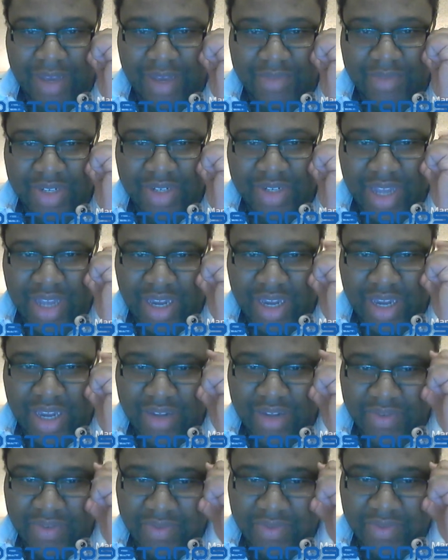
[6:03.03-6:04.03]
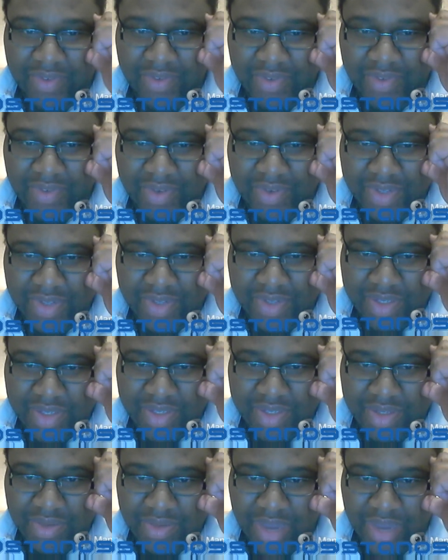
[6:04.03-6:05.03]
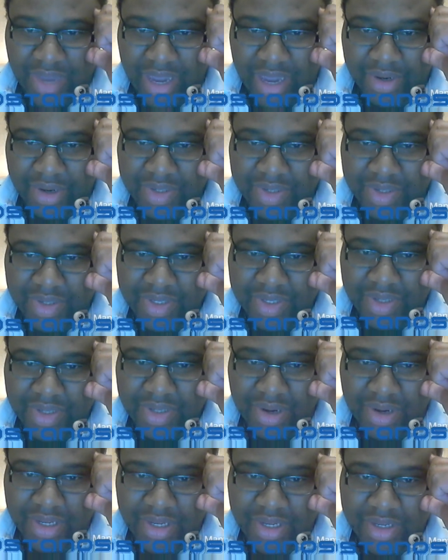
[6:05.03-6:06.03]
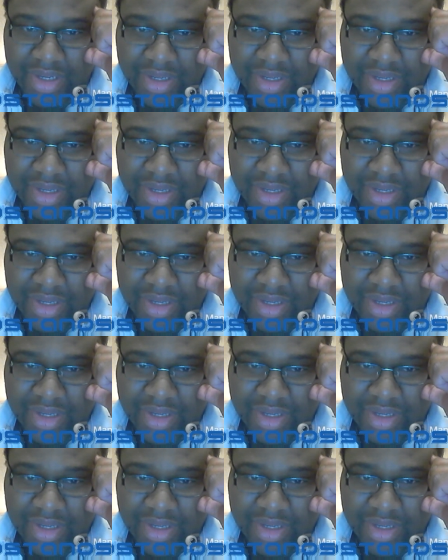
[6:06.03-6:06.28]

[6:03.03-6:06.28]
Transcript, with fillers: I'm just kind of confused as to how it all started.